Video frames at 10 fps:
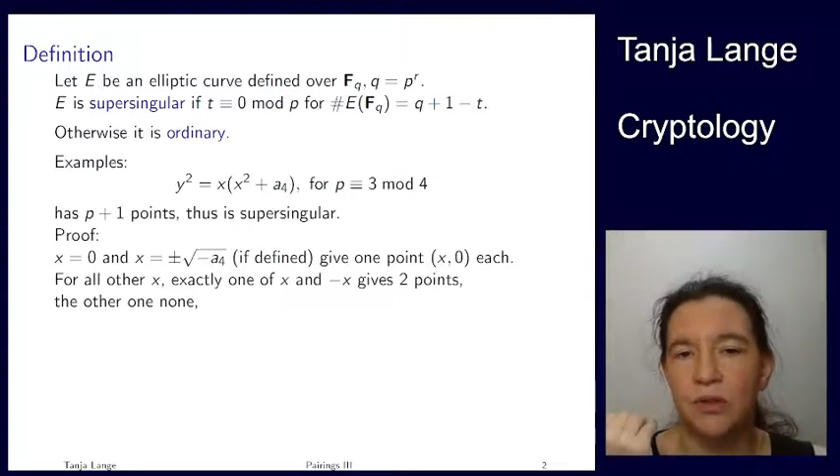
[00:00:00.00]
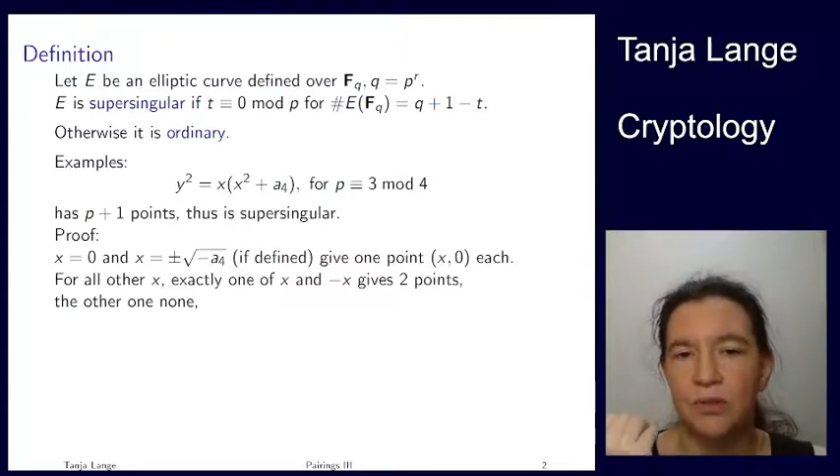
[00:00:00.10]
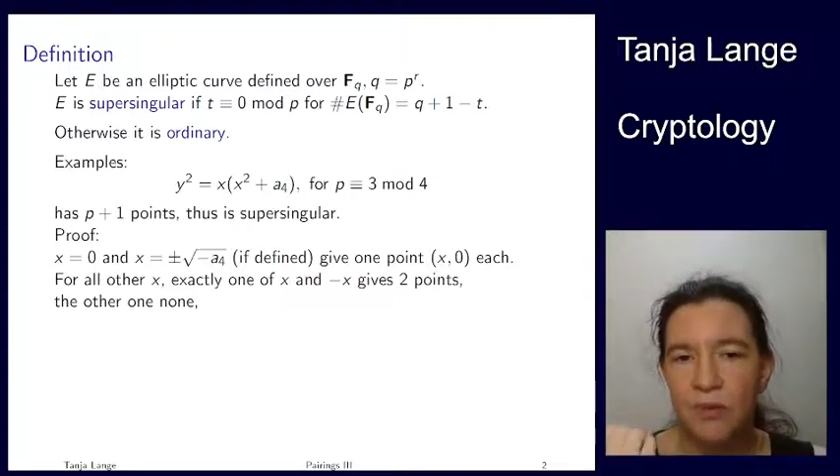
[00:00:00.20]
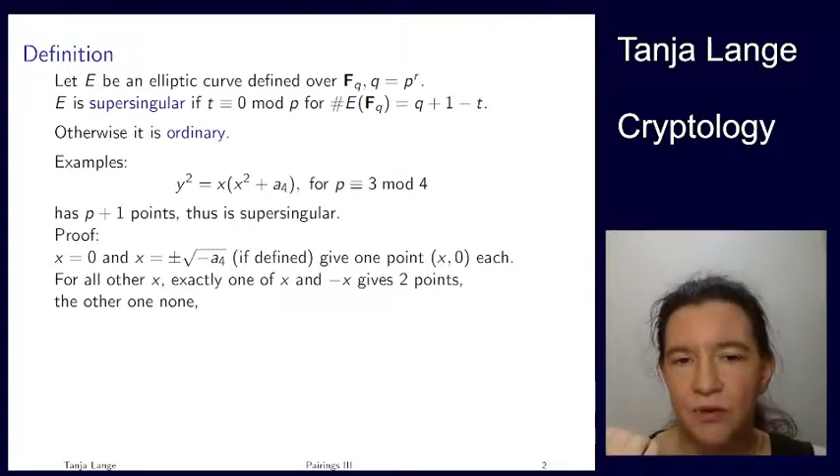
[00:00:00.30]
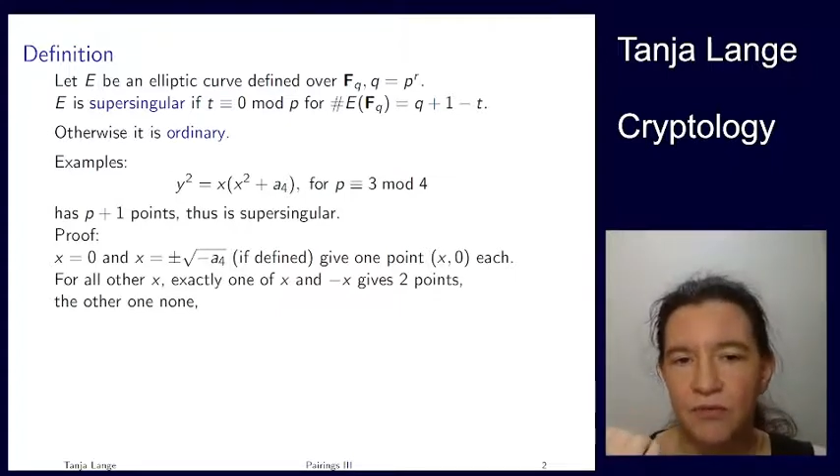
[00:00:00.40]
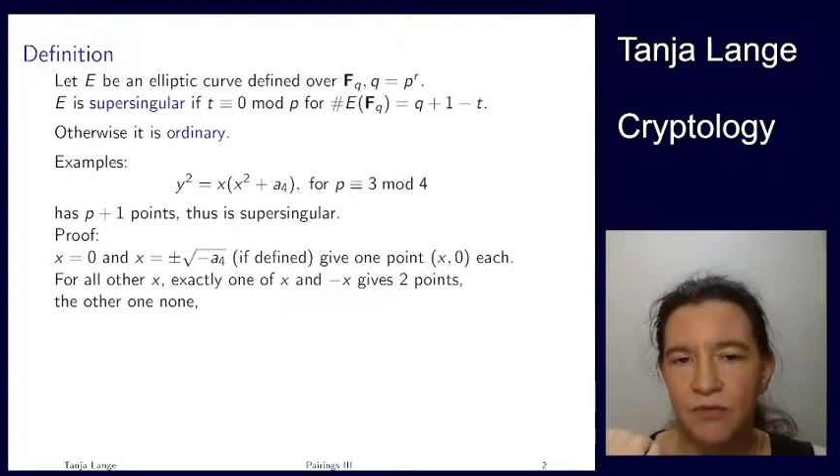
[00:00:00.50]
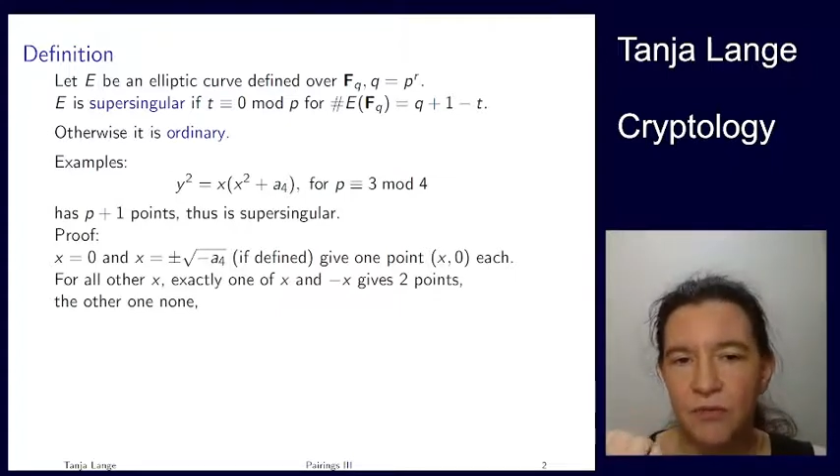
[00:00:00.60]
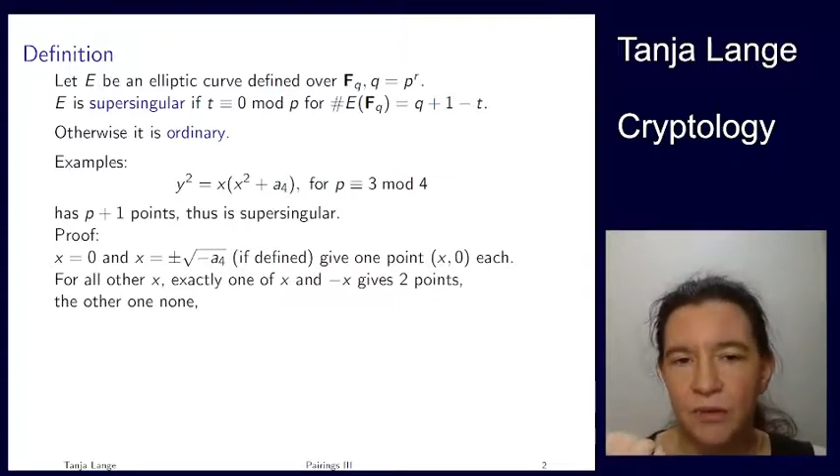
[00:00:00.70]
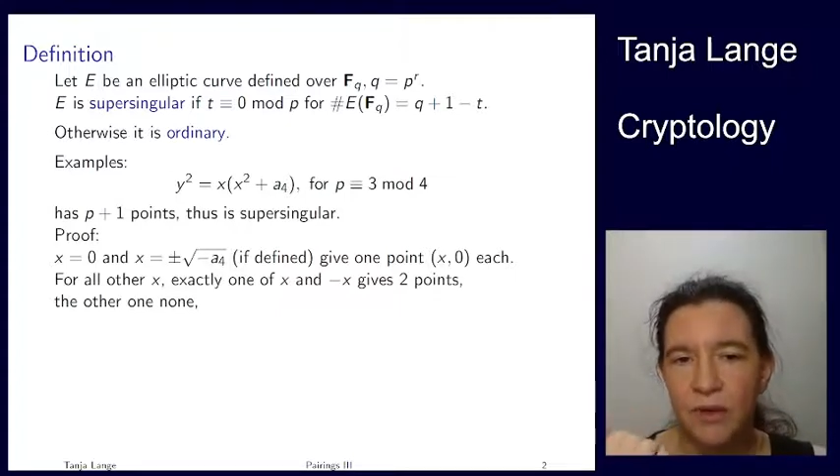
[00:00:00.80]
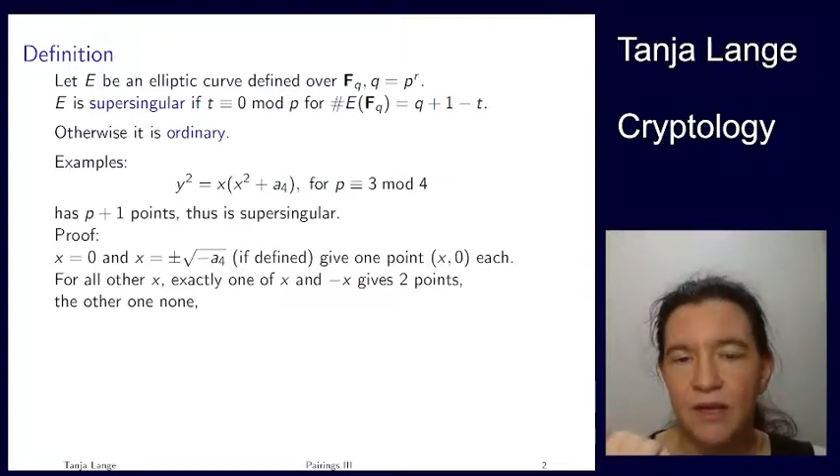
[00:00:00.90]
3 mod
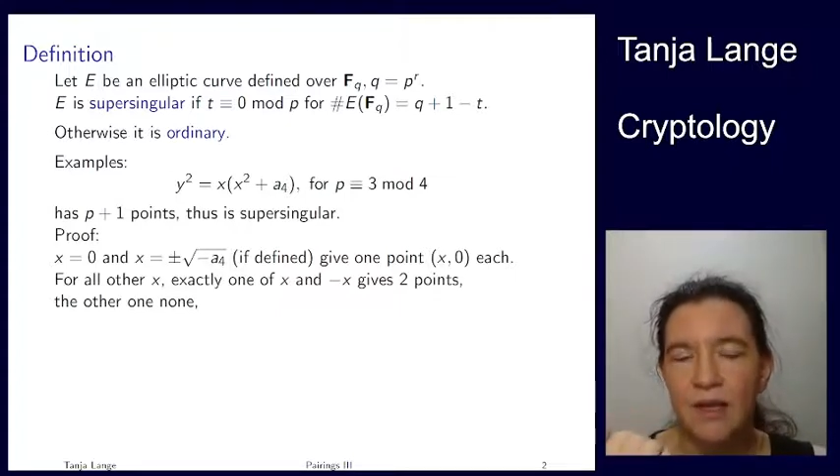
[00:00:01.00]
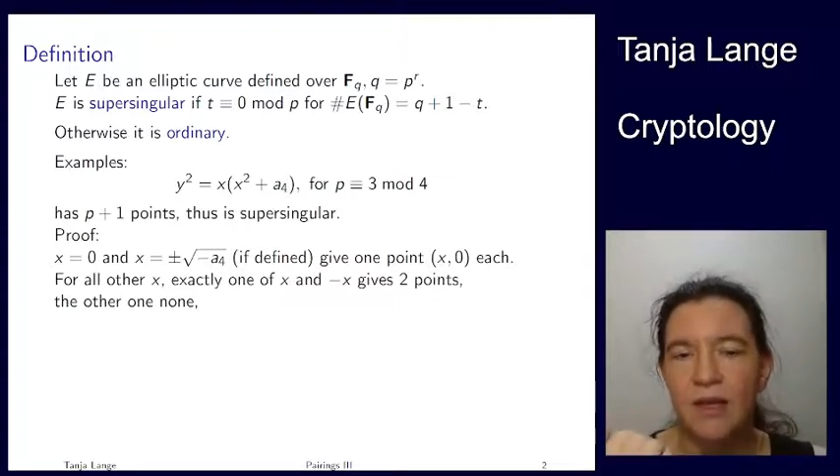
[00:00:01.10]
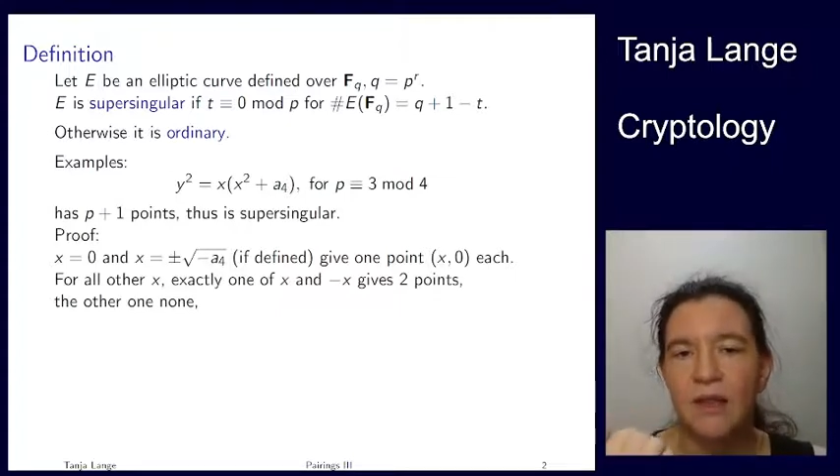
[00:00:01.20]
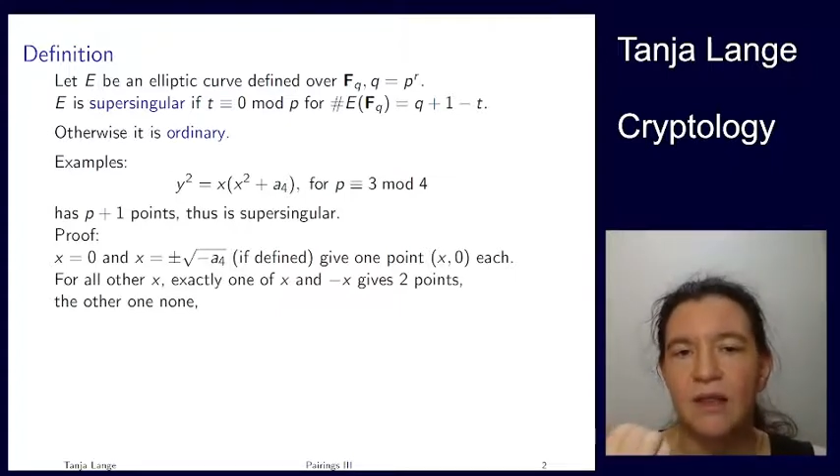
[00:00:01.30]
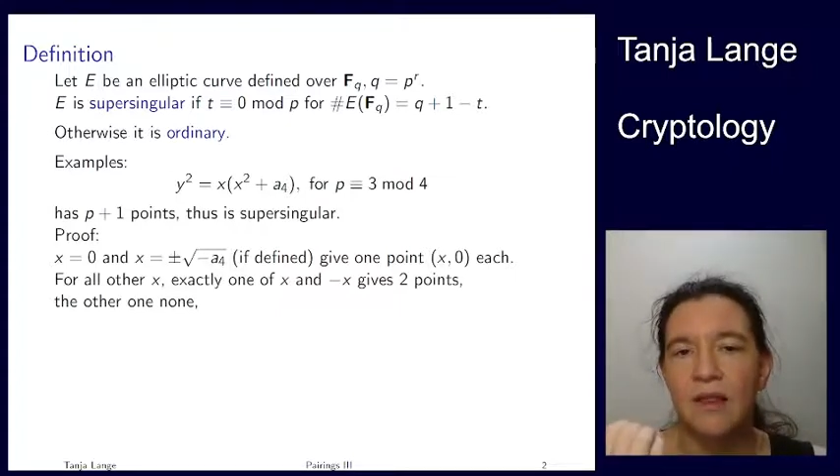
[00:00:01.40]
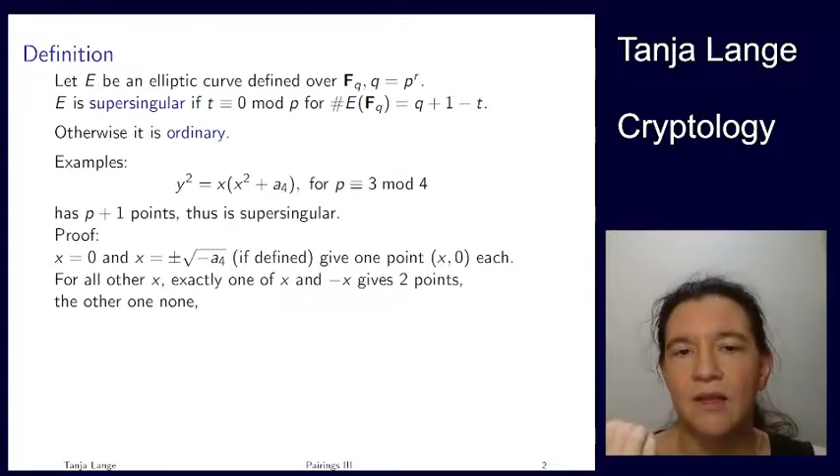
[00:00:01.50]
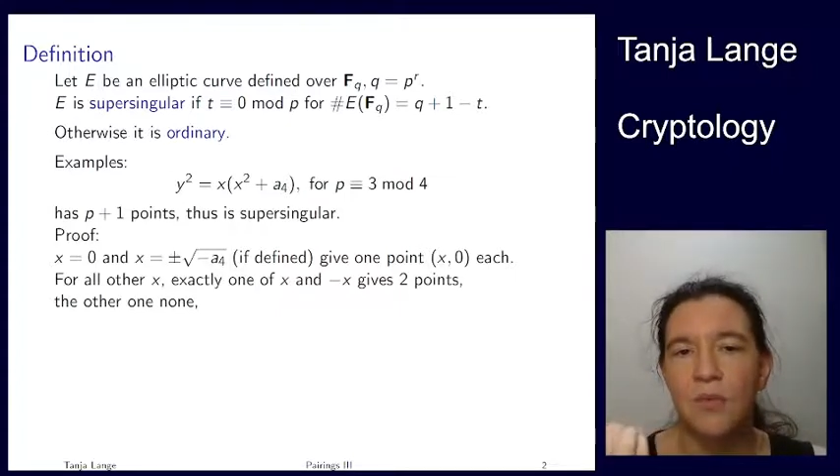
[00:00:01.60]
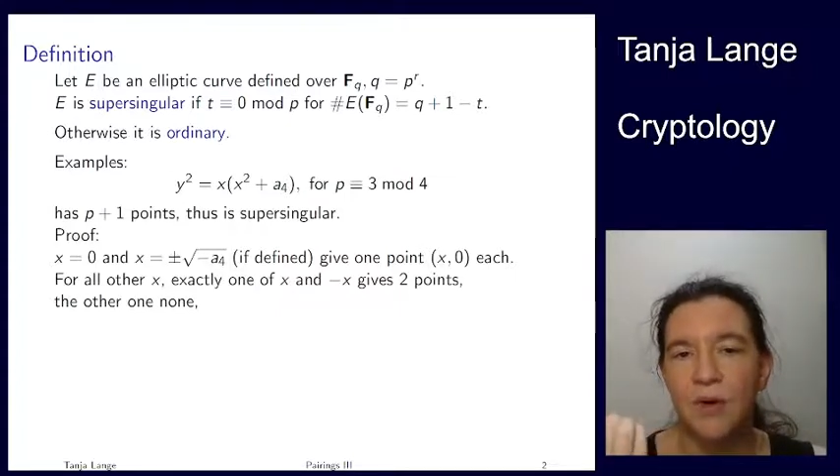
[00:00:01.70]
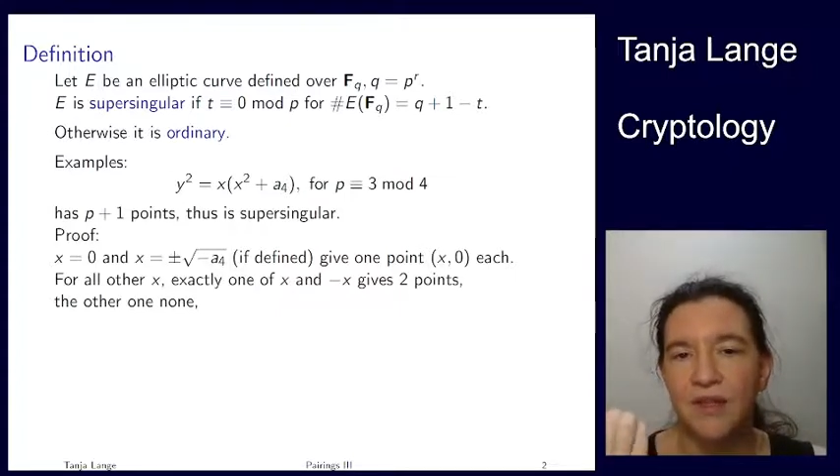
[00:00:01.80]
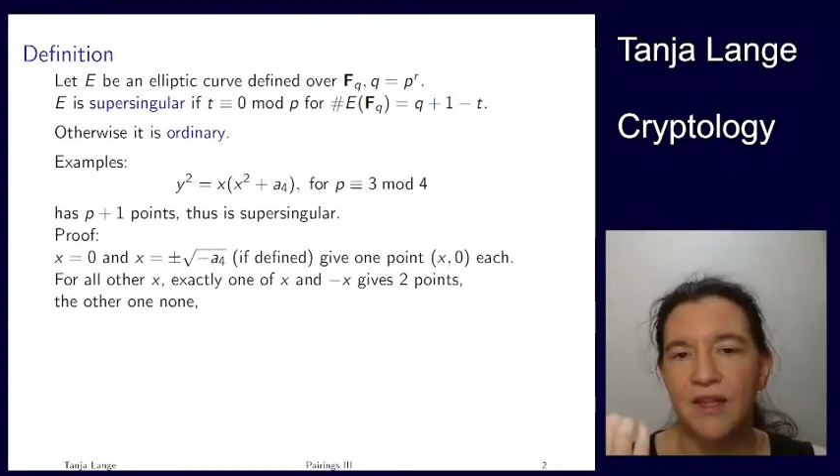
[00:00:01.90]
4, the
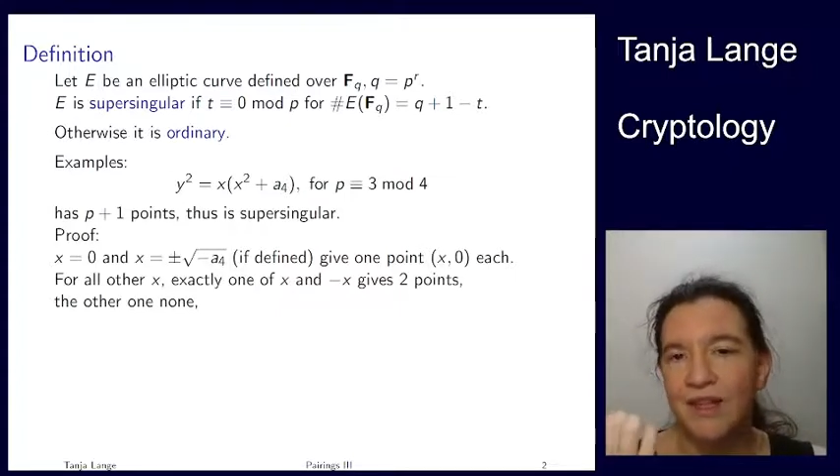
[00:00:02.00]
one thing